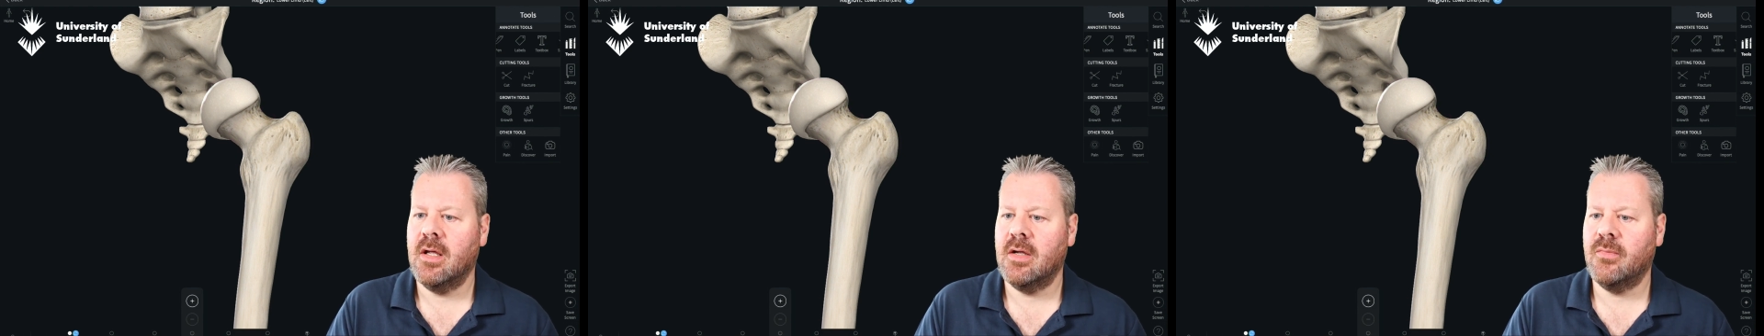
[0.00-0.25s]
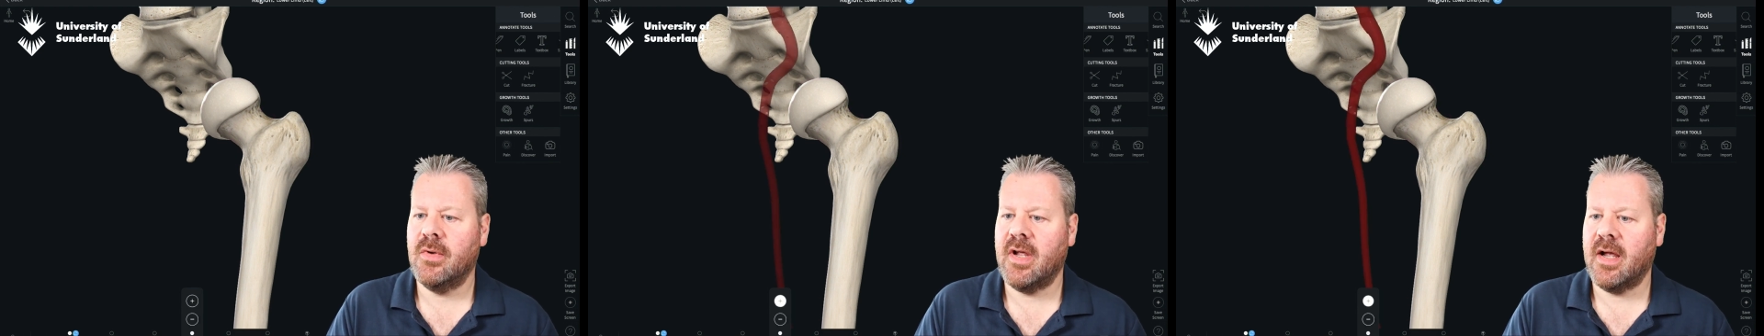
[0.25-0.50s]

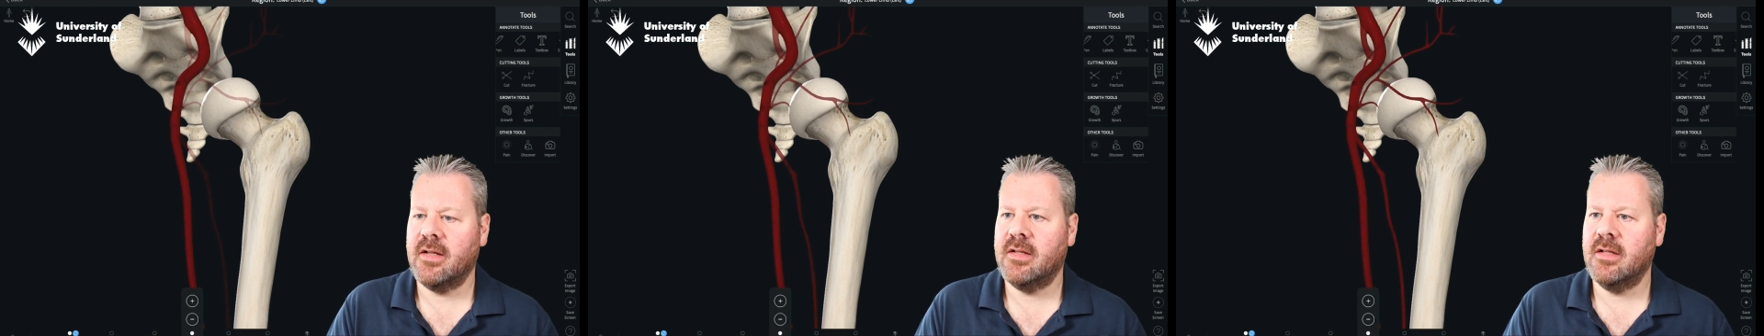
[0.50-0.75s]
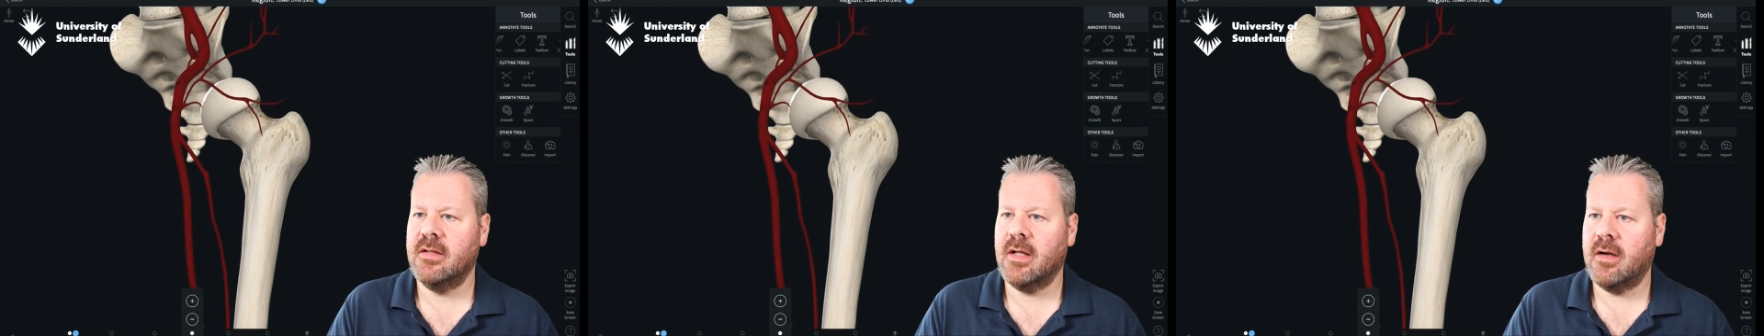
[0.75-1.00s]
If we add
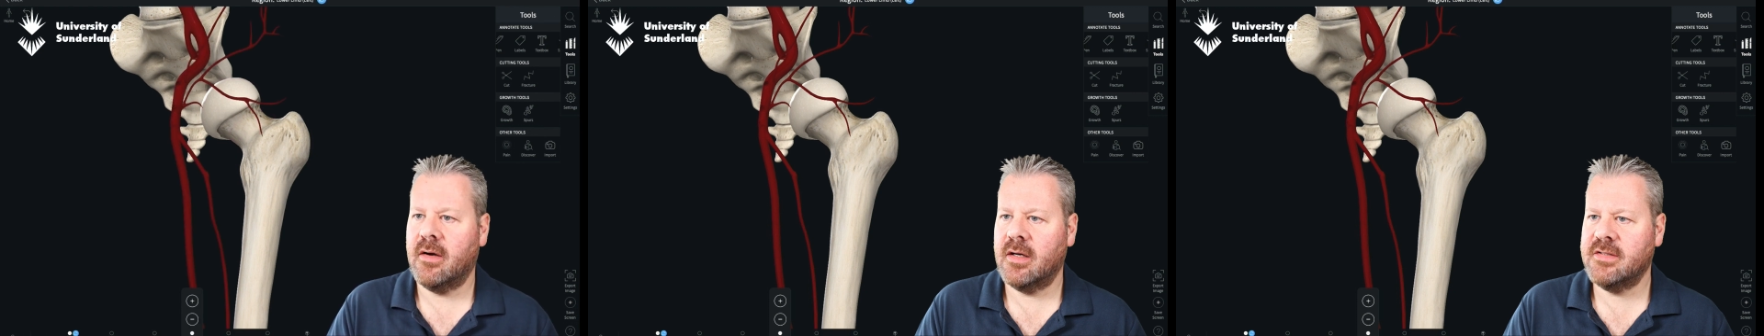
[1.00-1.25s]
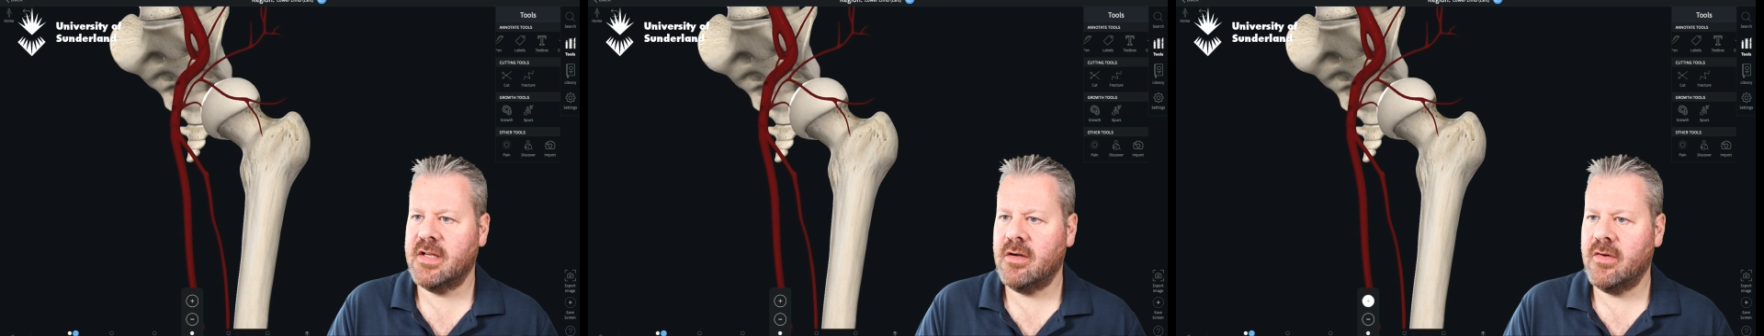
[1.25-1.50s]
in our
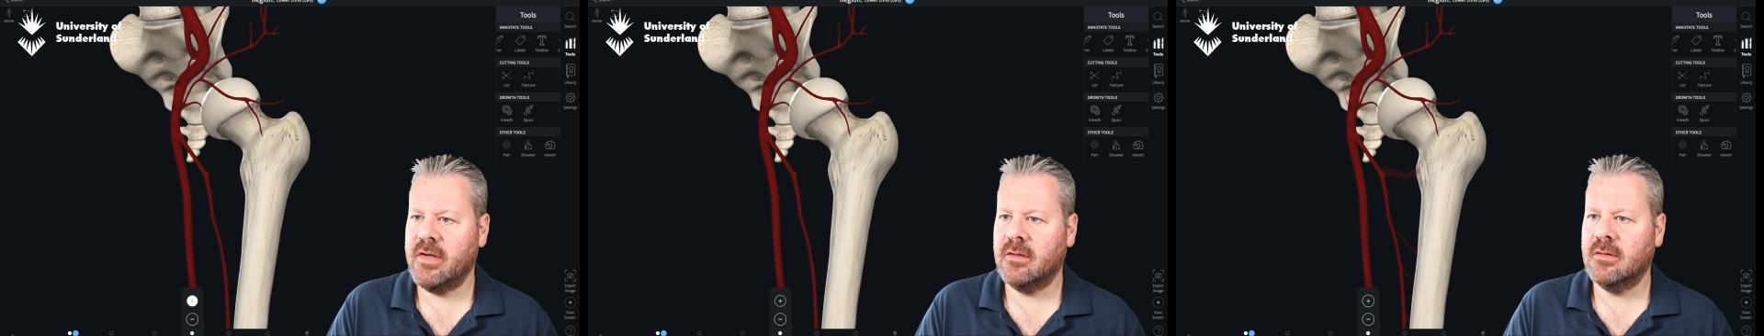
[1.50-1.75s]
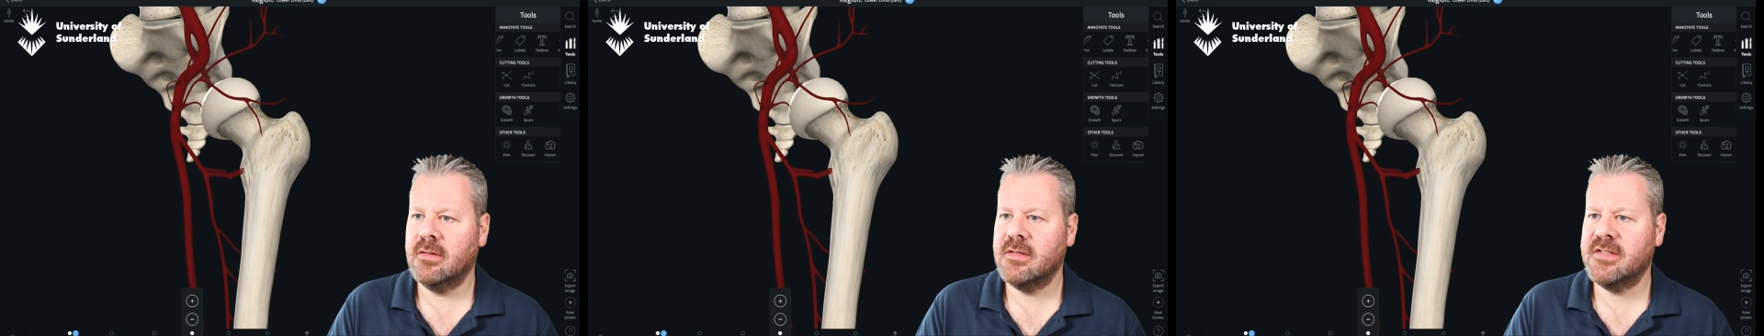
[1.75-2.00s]

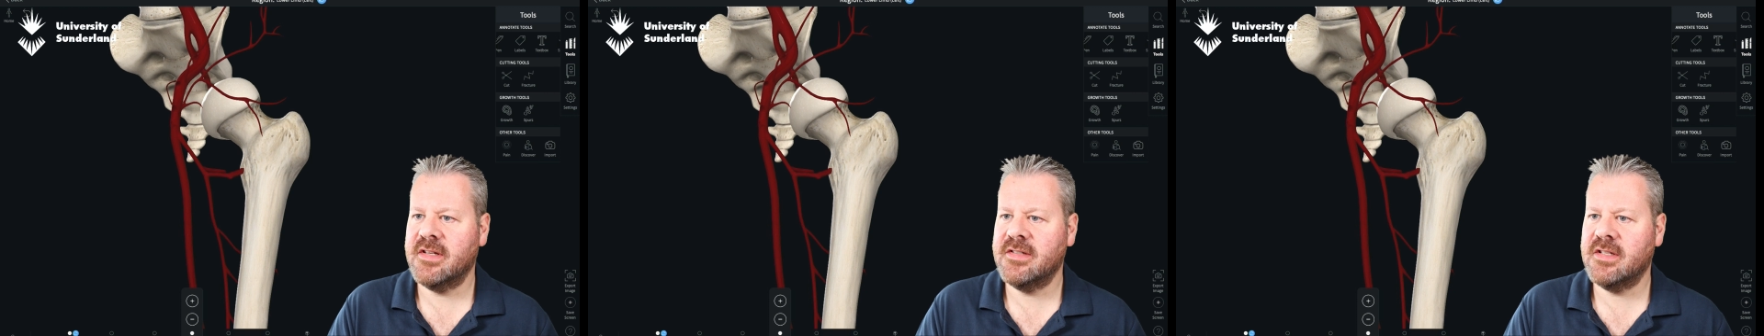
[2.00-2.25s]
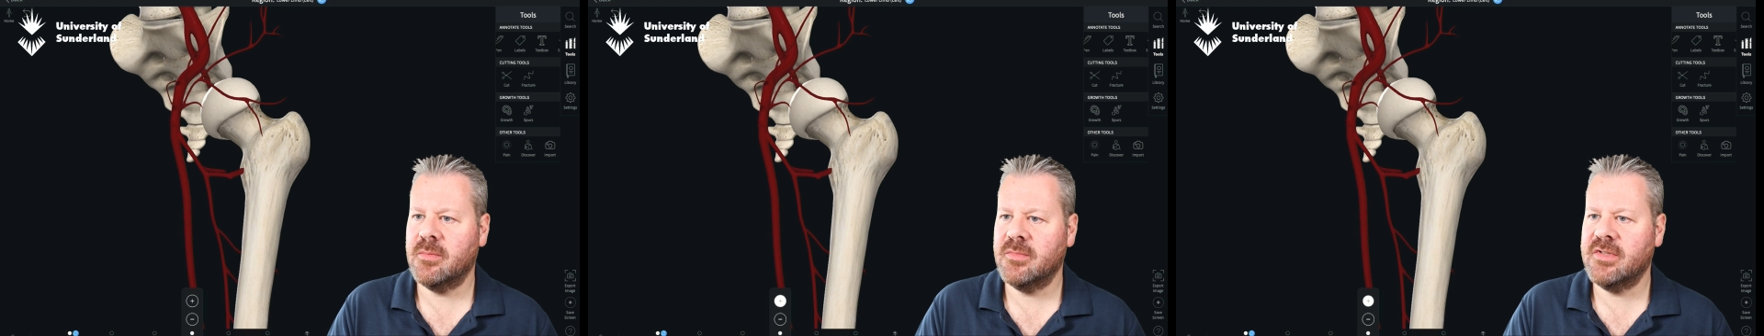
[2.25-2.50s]
arterial
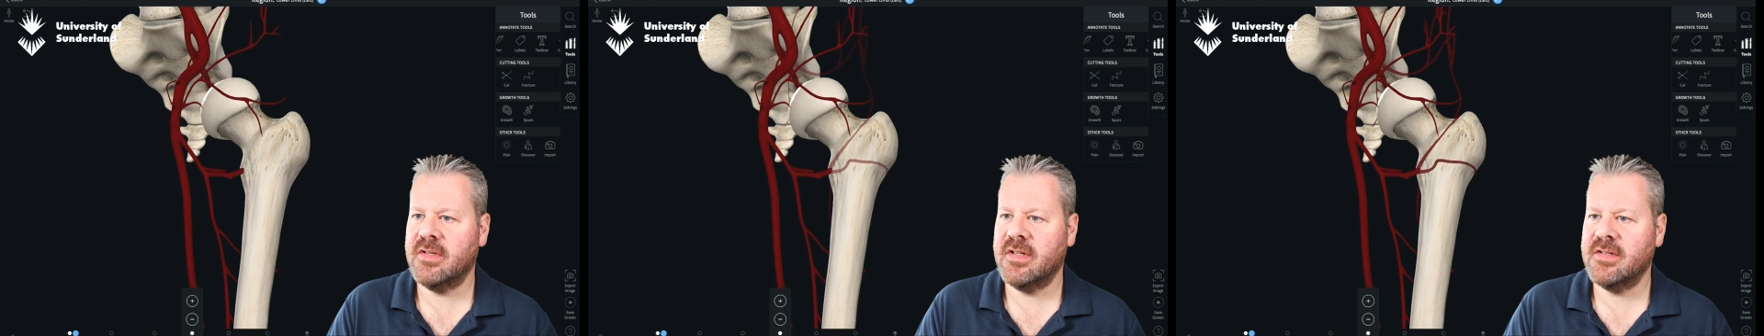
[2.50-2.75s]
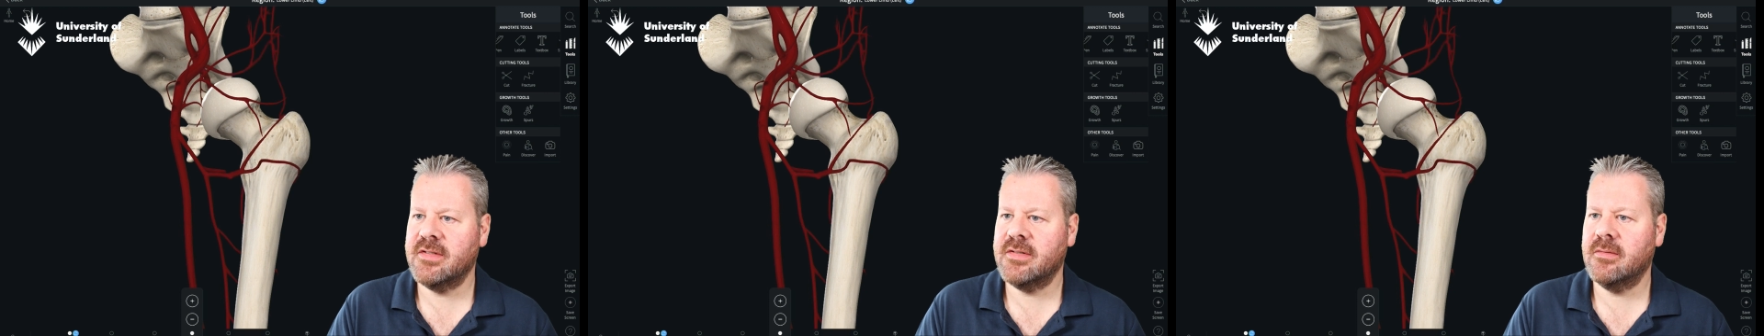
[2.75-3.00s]
system to
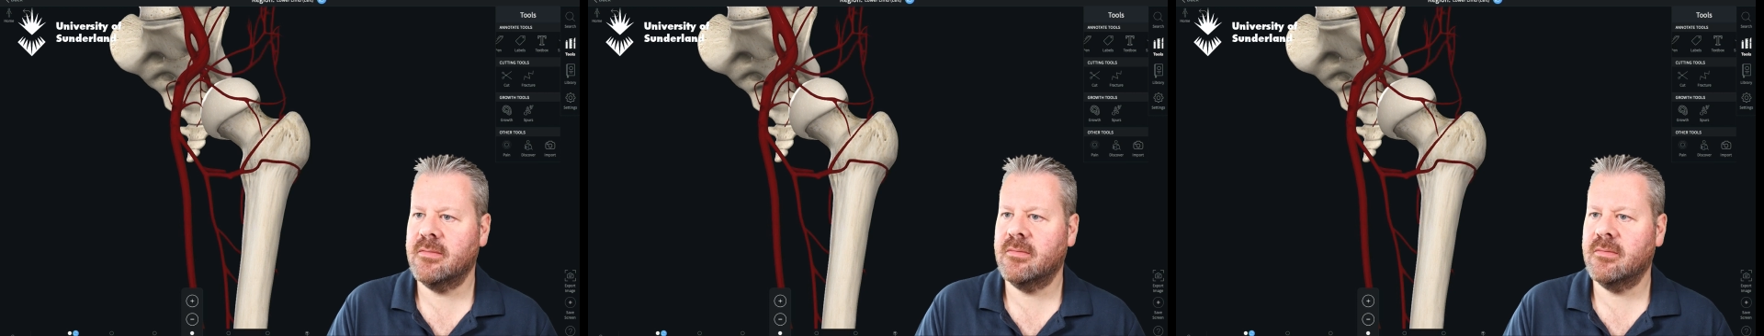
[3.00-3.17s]
this,